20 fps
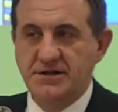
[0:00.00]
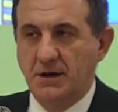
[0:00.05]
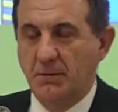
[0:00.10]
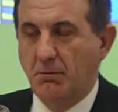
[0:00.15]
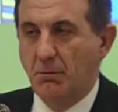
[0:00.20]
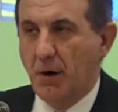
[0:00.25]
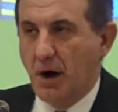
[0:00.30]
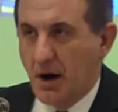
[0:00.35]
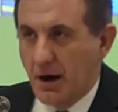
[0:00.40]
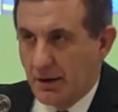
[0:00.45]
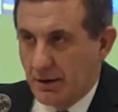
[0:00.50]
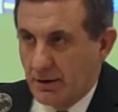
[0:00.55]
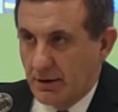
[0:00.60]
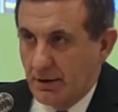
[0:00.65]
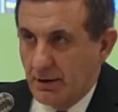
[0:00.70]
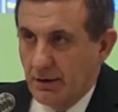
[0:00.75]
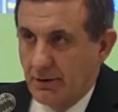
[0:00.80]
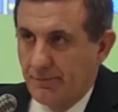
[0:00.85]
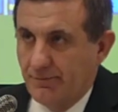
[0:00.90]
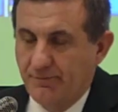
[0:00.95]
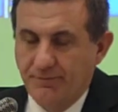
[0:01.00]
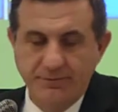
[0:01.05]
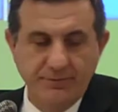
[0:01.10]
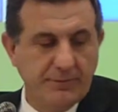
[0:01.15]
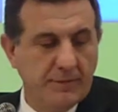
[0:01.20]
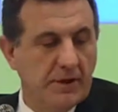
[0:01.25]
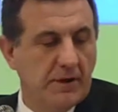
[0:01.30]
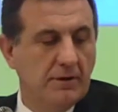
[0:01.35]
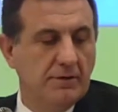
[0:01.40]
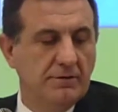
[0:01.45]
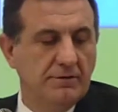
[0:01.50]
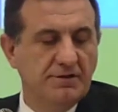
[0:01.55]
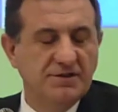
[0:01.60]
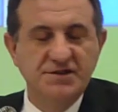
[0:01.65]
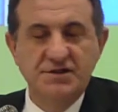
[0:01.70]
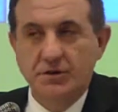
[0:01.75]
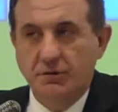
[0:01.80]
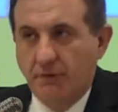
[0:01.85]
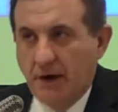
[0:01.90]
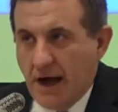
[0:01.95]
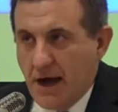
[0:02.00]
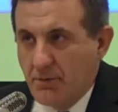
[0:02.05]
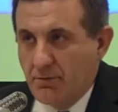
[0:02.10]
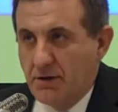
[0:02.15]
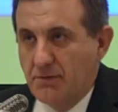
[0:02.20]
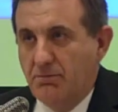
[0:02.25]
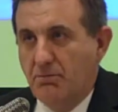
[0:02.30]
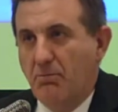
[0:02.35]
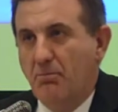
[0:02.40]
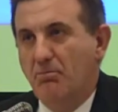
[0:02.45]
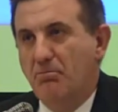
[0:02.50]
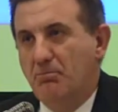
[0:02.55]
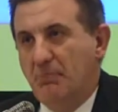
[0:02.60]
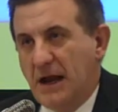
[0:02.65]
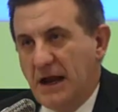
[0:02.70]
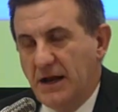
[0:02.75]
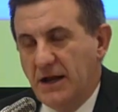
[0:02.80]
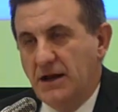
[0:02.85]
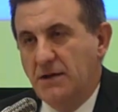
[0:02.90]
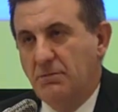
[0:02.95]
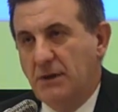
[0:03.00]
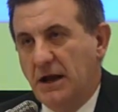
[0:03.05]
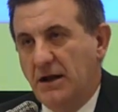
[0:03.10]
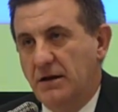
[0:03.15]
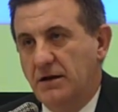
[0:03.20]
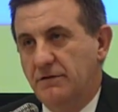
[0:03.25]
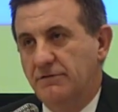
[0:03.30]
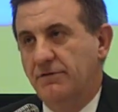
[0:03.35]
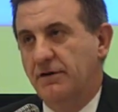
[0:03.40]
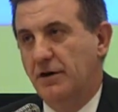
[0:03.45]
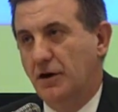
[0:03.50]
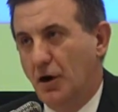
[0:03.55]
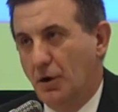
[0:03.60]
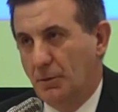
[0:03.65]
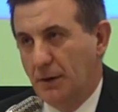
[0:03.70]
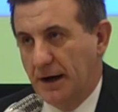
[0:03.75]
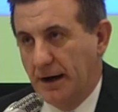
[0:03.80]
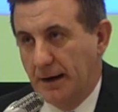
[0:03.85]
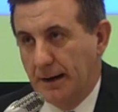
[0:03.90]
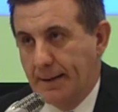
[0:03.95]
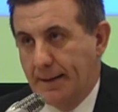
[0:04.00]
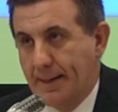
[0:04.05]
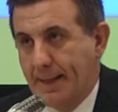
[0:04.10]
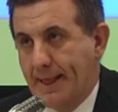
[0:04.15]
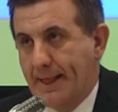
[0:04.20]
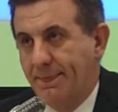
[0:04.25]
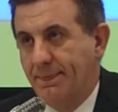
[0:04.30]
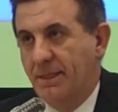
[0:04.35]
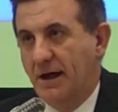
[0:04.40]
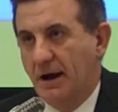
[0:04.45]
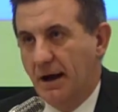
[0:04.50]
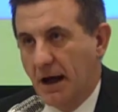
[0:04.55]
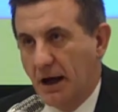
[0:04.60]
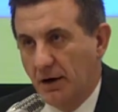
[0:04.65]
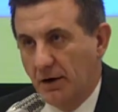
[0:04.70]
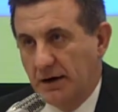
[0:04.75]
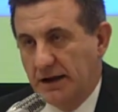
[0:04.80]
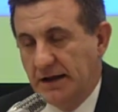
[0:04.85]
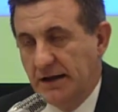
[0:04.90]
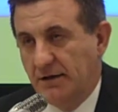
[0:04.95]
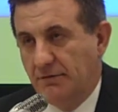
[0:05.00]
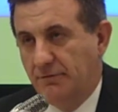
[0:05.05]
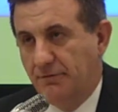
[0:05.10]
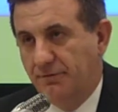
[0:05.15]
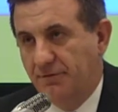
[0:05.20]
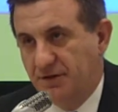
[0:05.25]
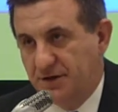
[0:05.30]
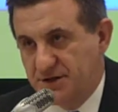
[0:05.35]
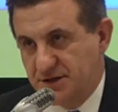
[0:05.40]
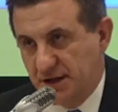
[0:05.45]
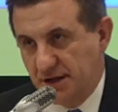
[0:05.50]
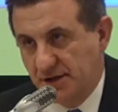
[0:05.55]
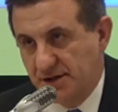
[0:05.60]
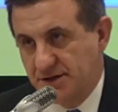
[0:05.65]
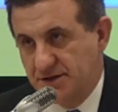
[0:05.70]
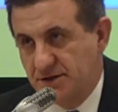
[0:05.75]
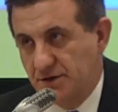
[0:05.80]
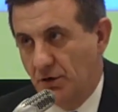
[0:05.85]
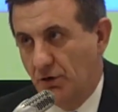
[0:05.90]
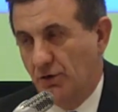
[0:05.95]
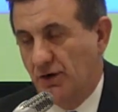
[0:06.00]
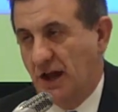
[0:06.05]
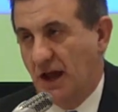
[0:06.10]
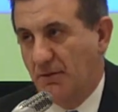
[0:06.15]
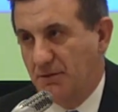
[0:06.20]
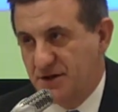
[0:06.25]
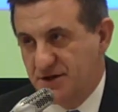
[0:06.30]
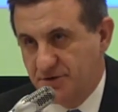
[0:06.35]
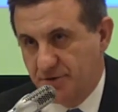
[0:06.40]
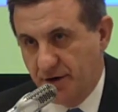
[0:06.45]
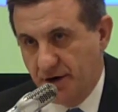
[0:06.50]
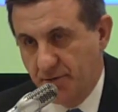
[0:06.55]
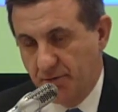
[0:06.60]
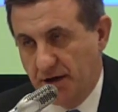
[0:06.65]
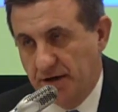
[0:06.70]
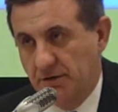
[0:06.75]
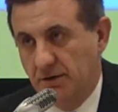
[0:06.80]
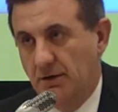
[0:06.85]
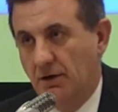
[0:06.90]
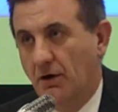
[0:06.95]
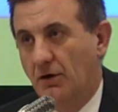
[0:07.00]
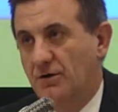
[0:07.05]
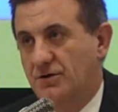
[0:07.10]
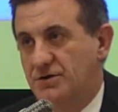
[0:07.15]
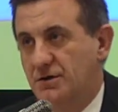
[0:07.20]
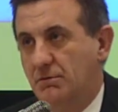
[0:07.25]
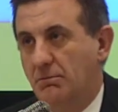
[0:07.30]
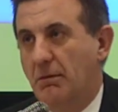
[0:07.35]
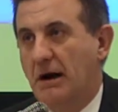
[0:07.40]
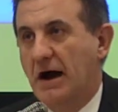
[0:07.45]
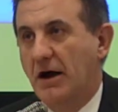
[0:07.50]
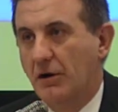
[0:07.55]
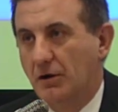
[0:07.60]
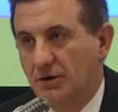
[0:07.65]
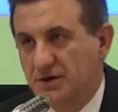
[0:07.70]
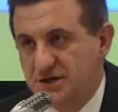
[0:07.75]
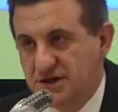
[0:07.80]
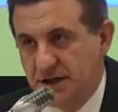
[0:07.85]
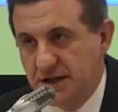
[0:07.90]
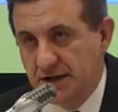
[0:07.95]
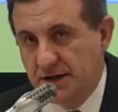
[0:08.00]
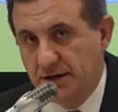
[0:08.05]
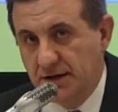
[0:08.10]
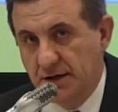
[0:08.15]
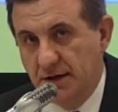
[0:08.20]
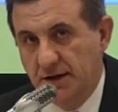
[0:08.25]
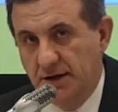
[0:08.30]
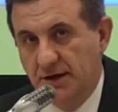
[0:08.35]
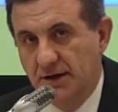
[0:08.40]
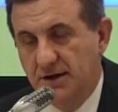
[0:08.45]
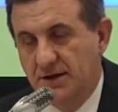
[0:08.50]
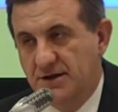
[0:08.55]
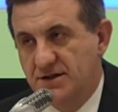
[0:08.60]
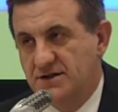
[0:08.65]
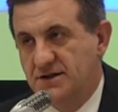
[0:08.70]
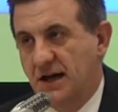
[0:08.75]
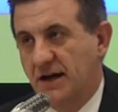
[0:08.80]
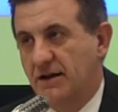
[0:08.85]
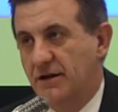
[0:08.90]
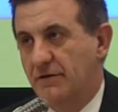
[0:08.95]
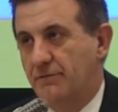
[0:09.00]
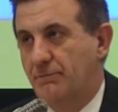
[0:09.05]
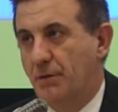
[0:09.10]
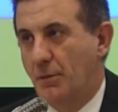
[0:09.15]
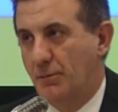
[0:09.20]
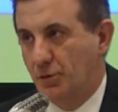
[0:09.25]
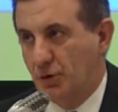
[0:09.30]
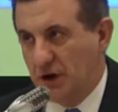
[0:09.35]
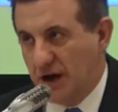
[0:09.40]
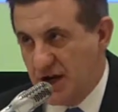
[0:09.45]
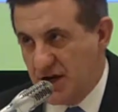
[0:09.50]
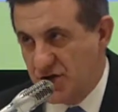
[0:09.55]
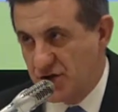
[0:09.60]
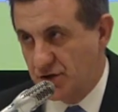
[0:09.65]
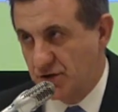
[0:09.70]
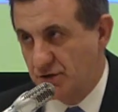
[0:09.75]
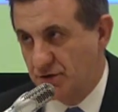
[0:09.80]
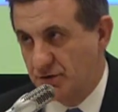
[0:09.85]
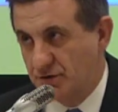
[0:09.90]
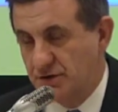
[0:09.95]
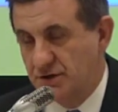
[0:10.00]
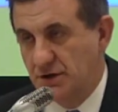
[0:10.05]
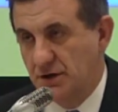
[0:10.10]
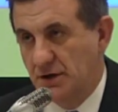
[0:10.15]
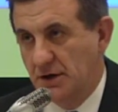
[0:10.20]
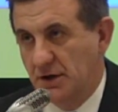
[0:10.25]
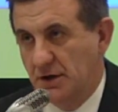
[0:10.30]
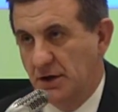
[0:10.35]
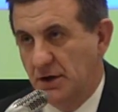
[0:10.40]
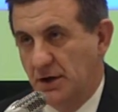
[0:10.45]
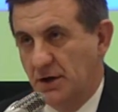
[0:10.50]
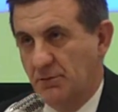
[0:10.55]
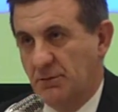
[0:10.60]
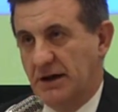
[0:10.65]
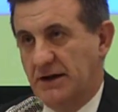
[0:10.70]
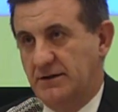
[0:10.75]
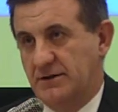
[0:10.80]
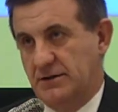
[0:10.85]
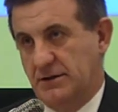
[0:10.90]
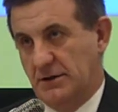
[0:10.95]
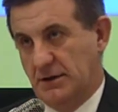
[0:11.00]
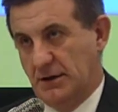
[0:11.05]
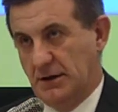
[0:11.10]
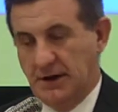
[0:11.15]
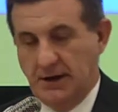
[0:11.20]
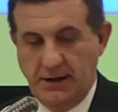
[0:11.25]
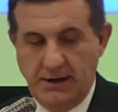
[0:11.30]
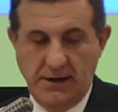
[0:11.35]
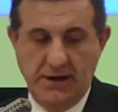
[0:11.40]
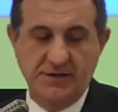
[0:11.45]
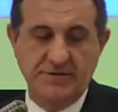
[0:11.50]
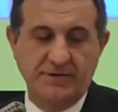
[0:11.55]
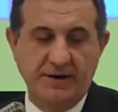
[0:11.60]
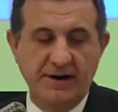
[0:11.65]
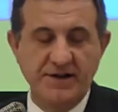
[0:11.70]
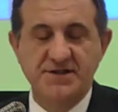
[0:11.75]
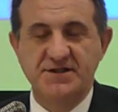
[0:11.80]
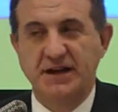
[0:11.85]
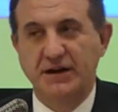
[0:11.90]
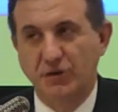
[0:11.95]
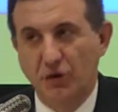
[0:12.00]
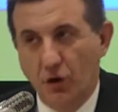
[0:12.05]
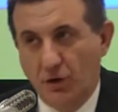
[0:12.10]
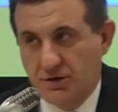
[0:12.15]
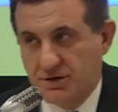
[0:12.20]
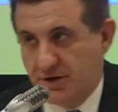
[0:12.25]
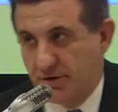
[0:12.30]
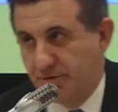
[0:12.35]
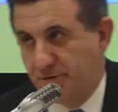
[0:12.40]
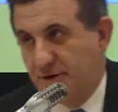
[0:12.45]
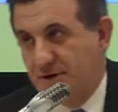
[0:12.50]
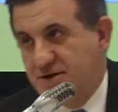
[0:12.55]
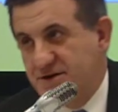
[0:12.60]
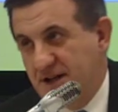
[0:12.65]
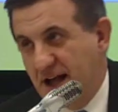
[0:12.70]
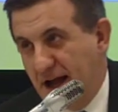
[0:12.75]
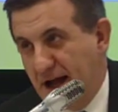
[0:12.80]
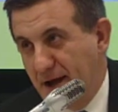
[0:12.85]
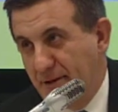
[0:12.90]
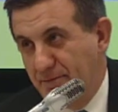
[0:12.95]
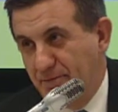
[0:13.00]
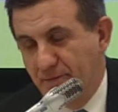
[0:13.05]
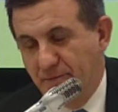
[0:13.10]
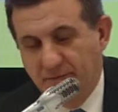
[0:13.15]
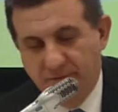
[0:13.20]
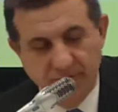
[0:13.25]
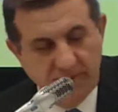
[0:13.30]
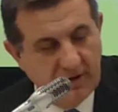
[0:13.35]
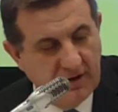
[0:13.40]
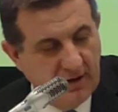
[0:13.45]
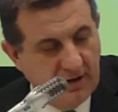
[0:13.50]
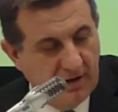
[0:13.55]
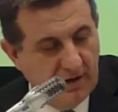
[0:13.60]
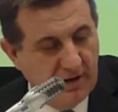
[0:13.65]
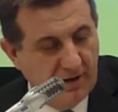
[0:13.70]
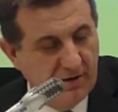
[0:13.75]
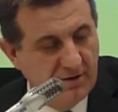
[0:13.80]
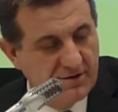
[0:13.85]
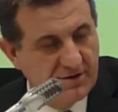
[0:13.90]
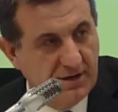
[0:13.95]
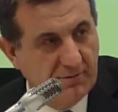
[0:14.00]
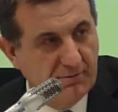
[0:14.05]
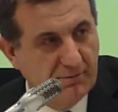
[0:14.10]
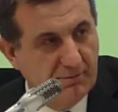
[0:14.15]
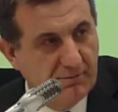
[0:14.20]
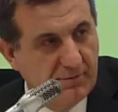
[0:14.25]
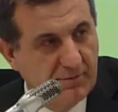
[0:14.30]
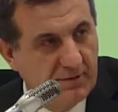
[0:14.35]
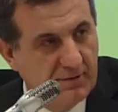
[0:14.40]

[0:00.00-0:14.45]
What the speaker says: model describing many phenomena, not only in physics or chemistry, but also in biology, study of populations. But as far as I know, it's the first time some